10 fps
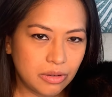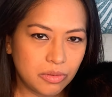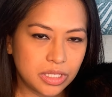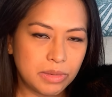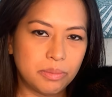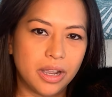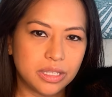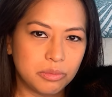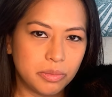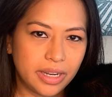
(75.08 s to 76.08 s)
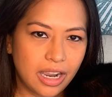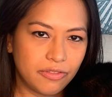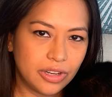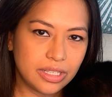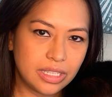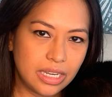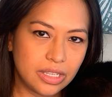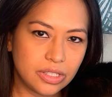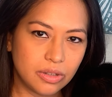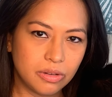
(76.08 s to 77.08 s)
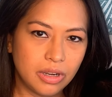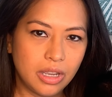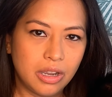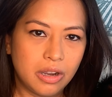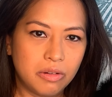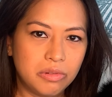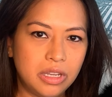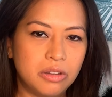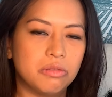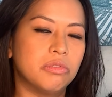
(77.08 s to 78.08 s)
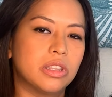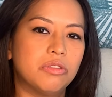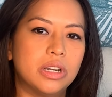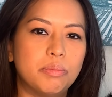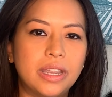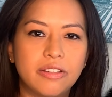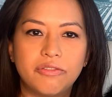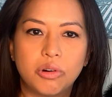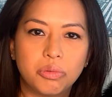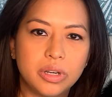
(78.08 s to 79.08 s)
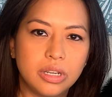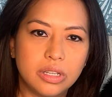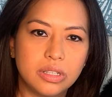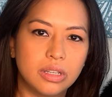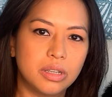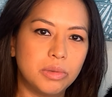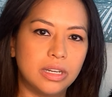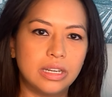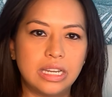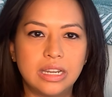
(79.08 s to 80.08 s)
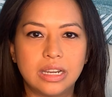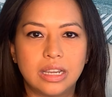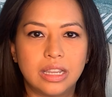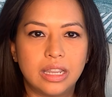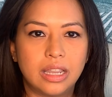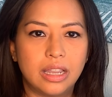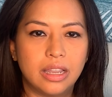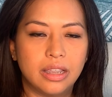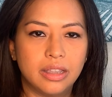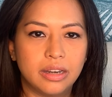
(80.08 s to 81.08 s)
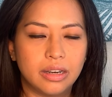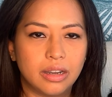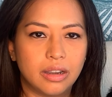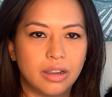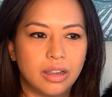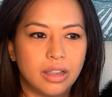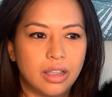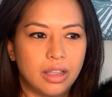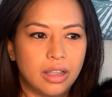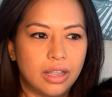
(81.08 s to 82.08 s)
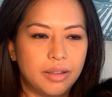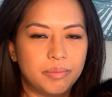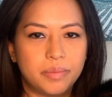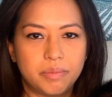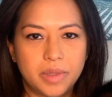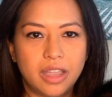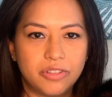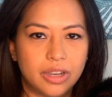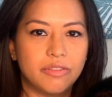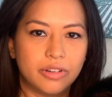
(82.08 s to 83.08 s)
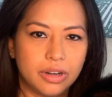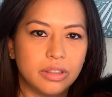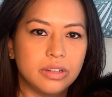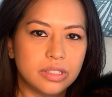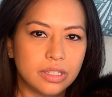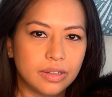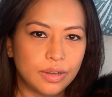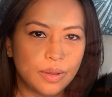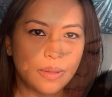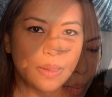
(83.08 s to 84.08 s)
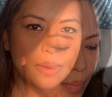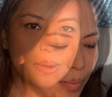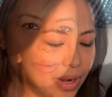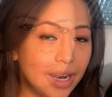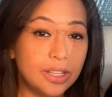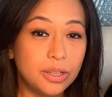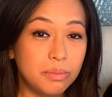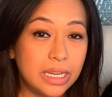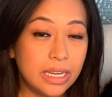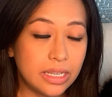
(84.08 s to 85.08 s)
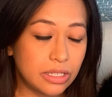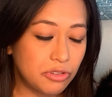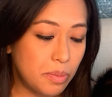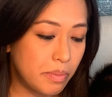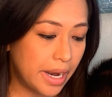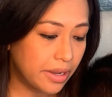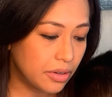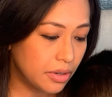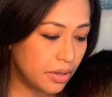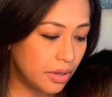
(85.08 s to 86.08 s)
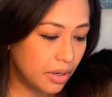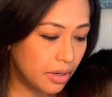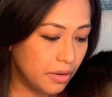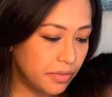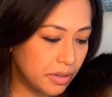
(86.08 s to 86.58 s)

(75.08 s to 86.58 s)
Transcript: was made possible by advocacy. So we really want to pay it forward to the community and advocate for others. Pride to me is a reminder of